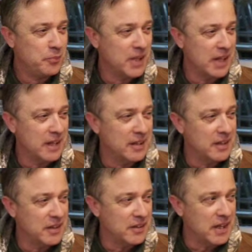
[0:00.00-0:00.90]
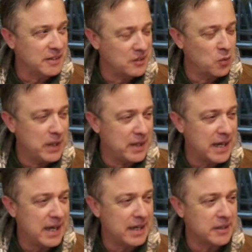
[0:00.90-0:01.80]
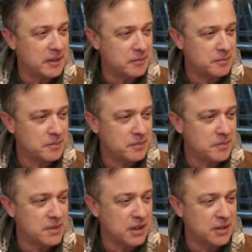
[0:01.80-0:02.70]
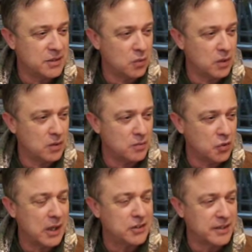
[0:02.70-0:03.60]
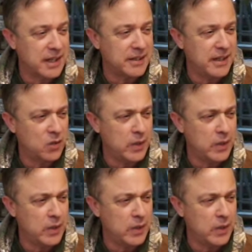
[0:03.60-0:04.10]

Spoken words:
and that we had we were dredging that day.